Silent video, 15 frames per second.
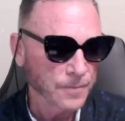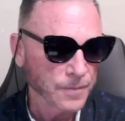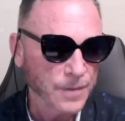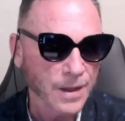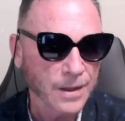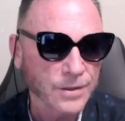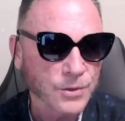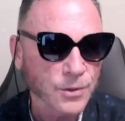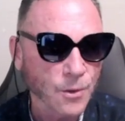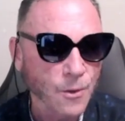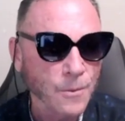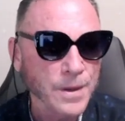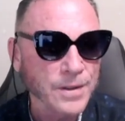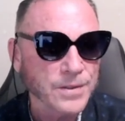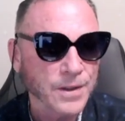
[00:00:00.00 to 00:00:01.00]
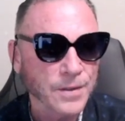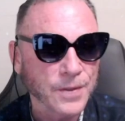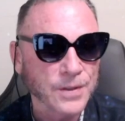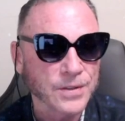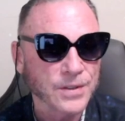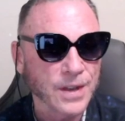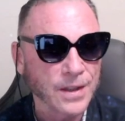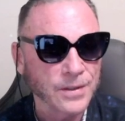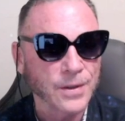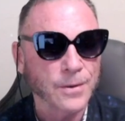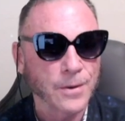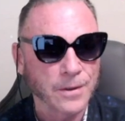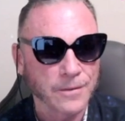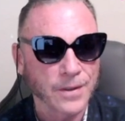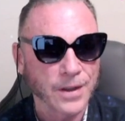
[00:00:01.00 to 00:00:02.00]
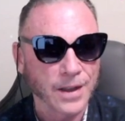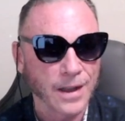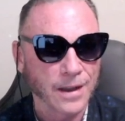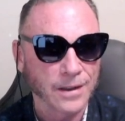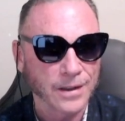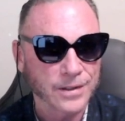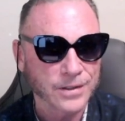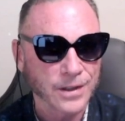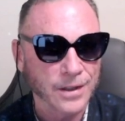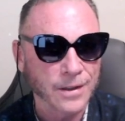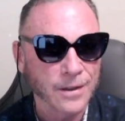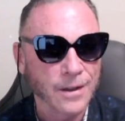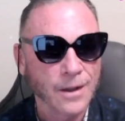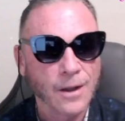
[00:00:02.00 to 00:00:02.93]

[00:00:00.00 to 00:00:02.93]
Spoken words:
It's always at the center of the galaxy.